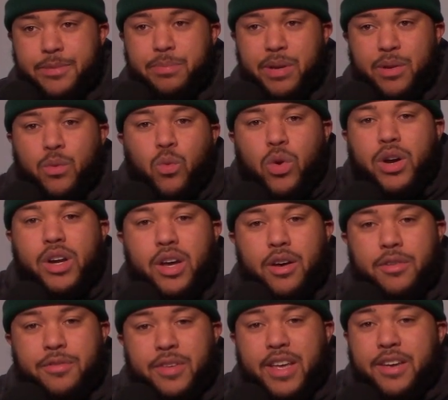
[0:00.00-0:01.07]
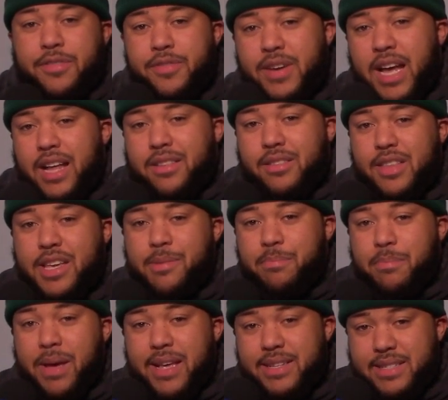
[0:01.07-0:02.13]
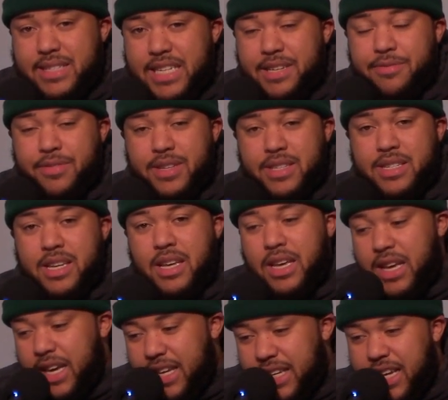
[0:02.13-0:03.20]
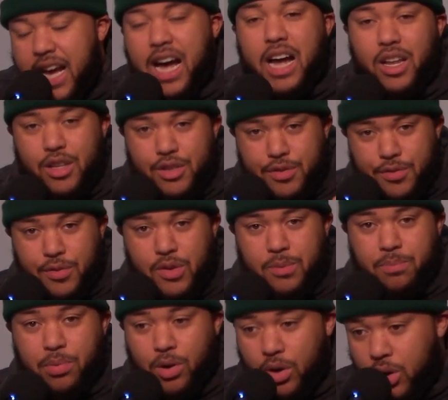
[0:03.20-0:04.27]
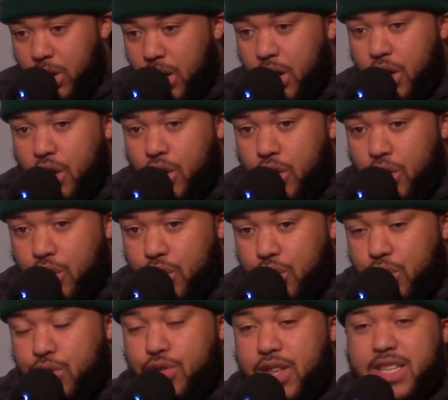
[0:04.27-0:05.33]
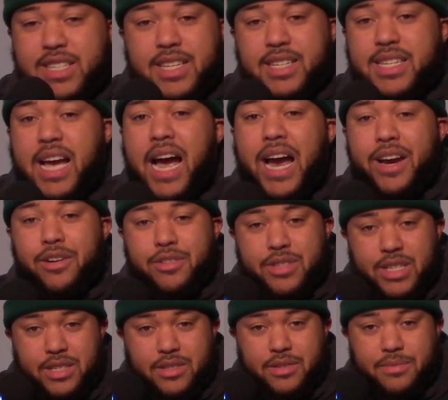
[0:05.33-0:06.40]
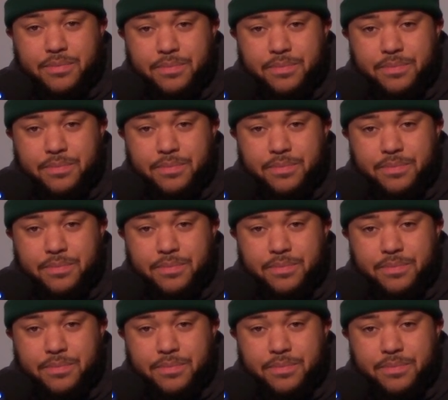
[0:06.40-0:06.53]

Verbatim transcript: been one of, if not the best defense in college football this entire season.